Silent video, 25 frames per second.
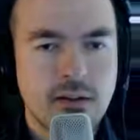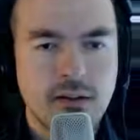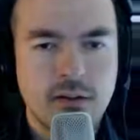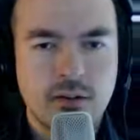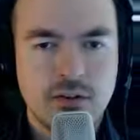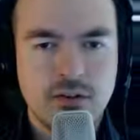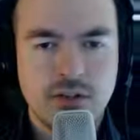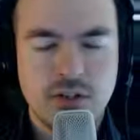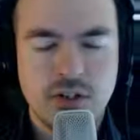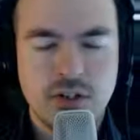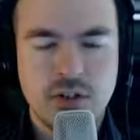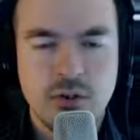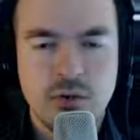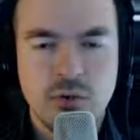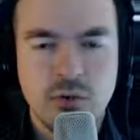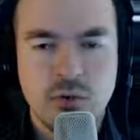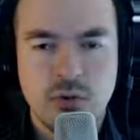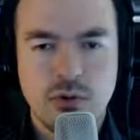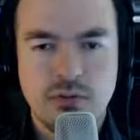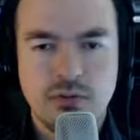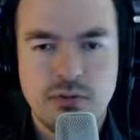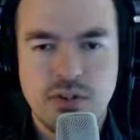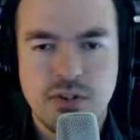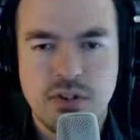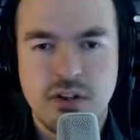Launch a new
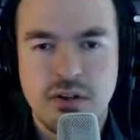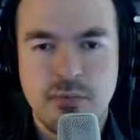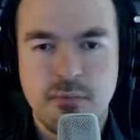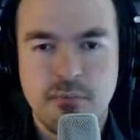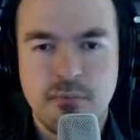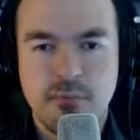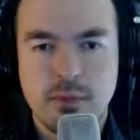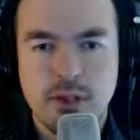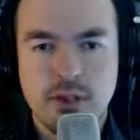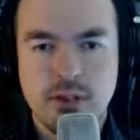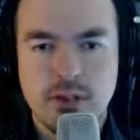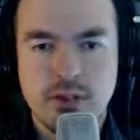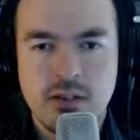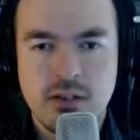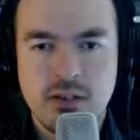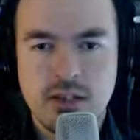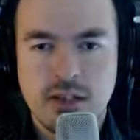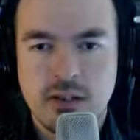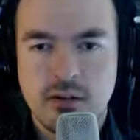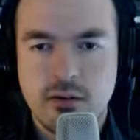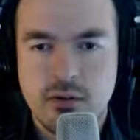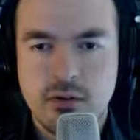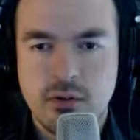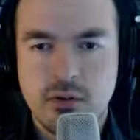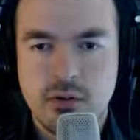rover to the Mun,
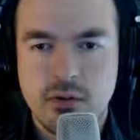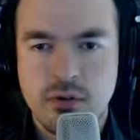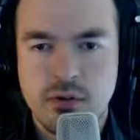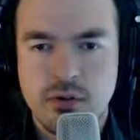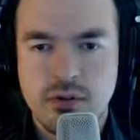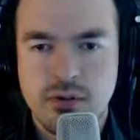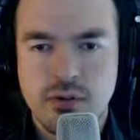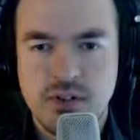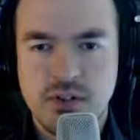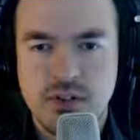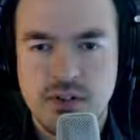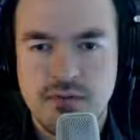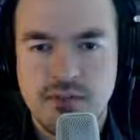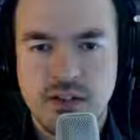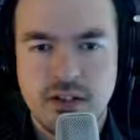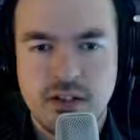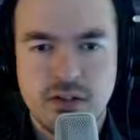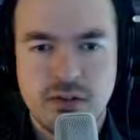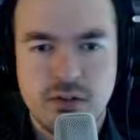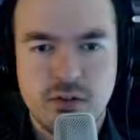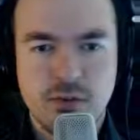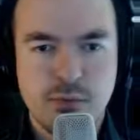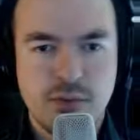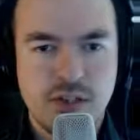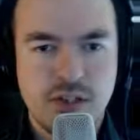including all scientific
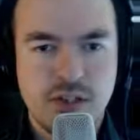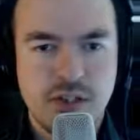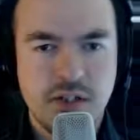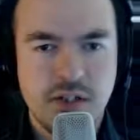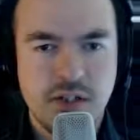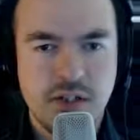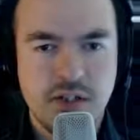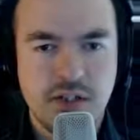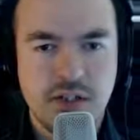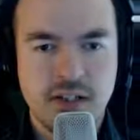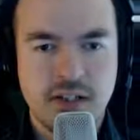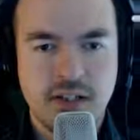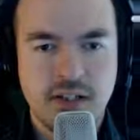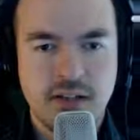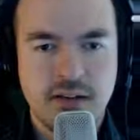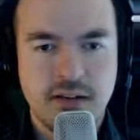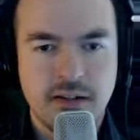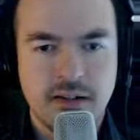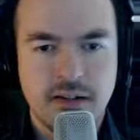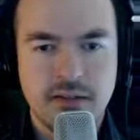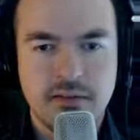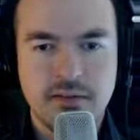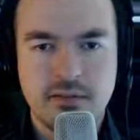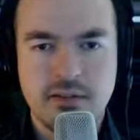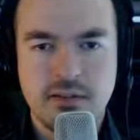instrumentation you
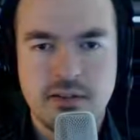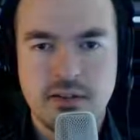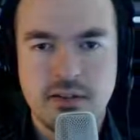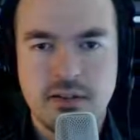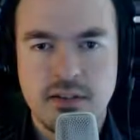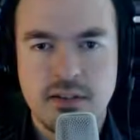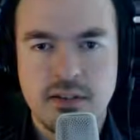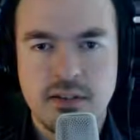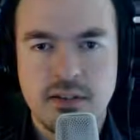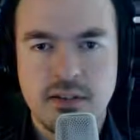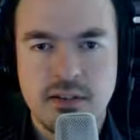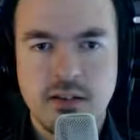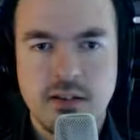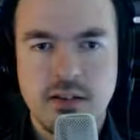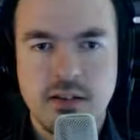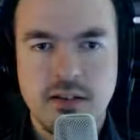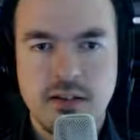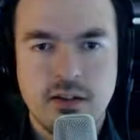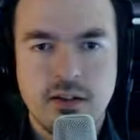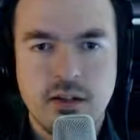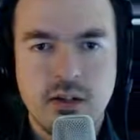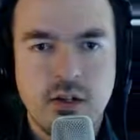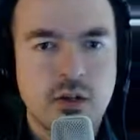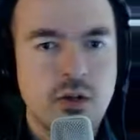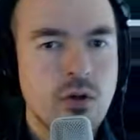can.
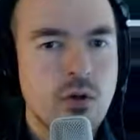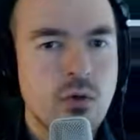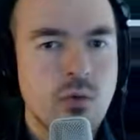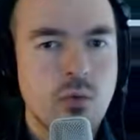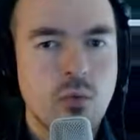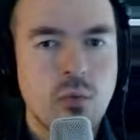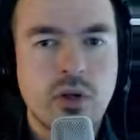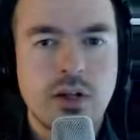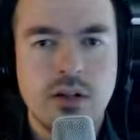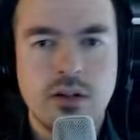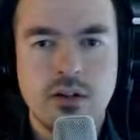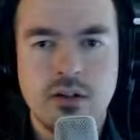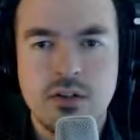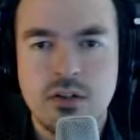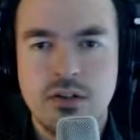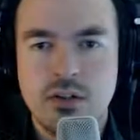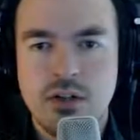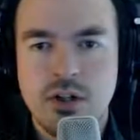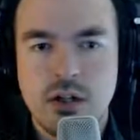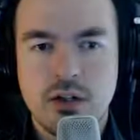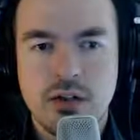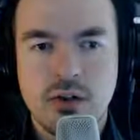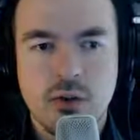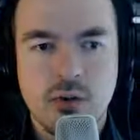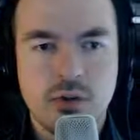We
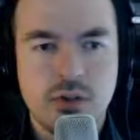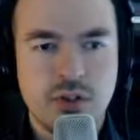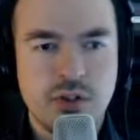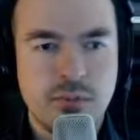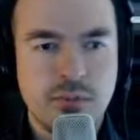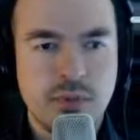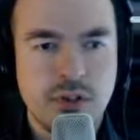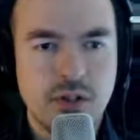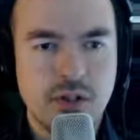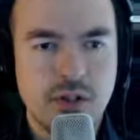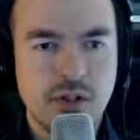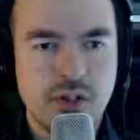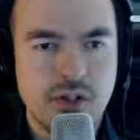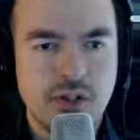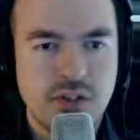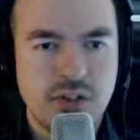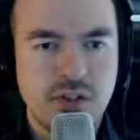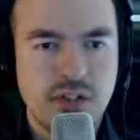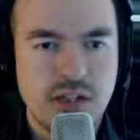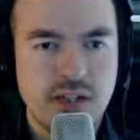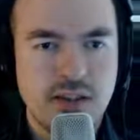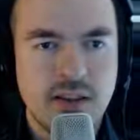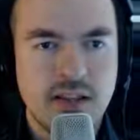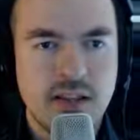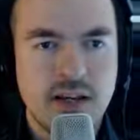cannot go to the Mun just
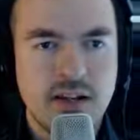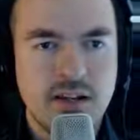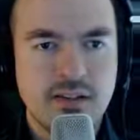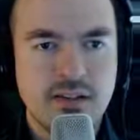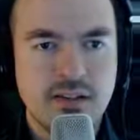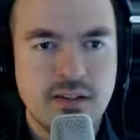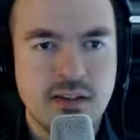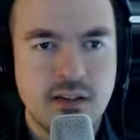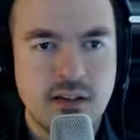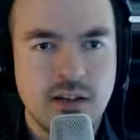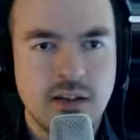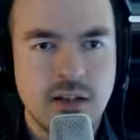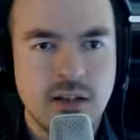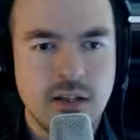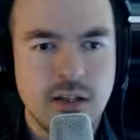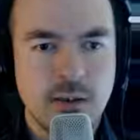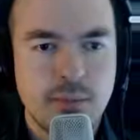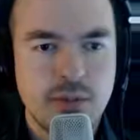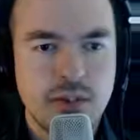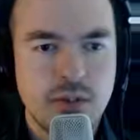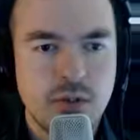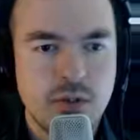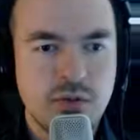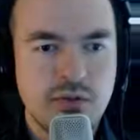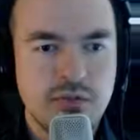yet. That is a little
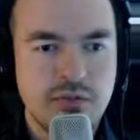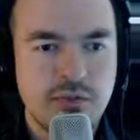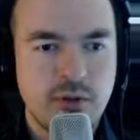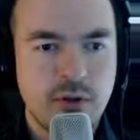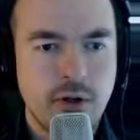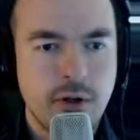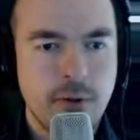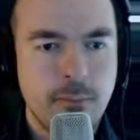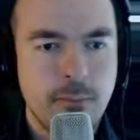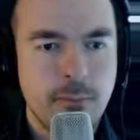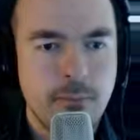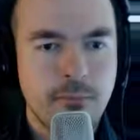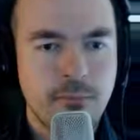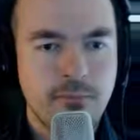bit too far.